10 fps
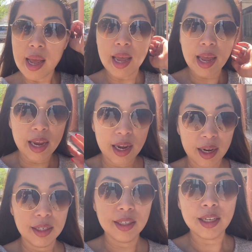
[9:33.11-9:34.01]

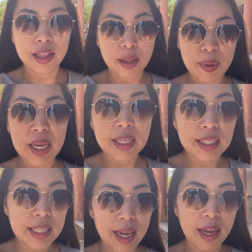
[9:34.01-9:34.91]
And the biggest
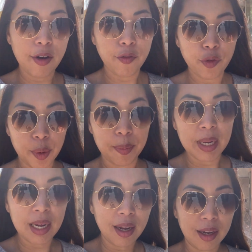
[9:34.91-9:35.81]
thing for
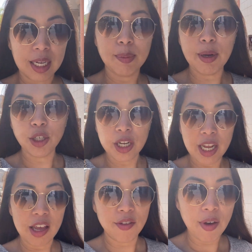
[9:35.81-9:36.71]
me, especially
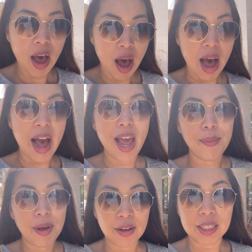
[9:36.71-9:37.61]
if
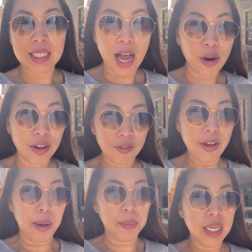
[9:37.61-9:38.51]
I'm a scouting
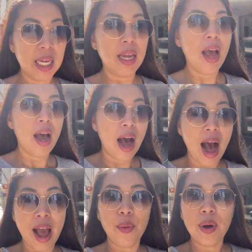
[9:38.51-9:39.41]
family,
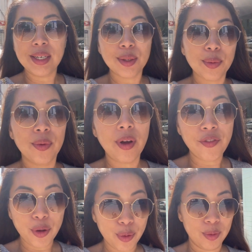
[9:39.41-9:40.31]
I want a
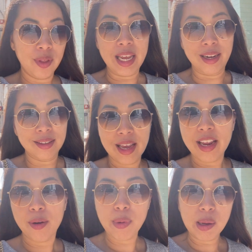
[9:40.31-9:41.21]
few things,
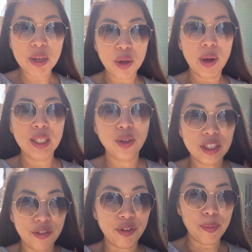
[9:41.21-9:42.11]
and maybe you guys are
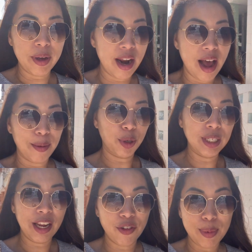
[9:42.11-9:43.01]
different, but I'm just gonna
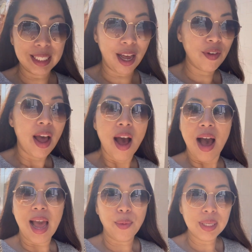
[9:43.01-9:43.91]
say for myself,
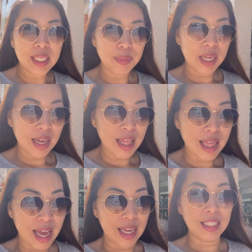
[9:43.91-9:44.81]
I want something
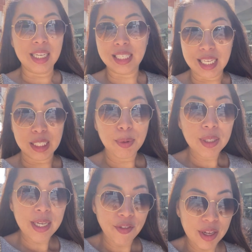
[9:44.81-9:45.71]
that is accessible
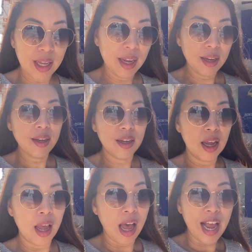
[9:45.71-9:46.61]
to everything.
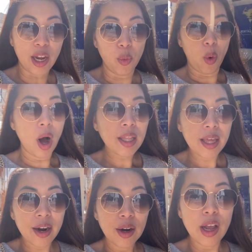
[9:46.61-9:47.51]
I can walk
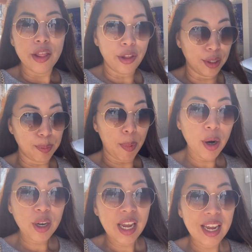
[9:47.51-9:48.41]
there, there's
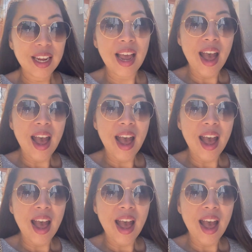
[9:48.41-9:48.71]
parking,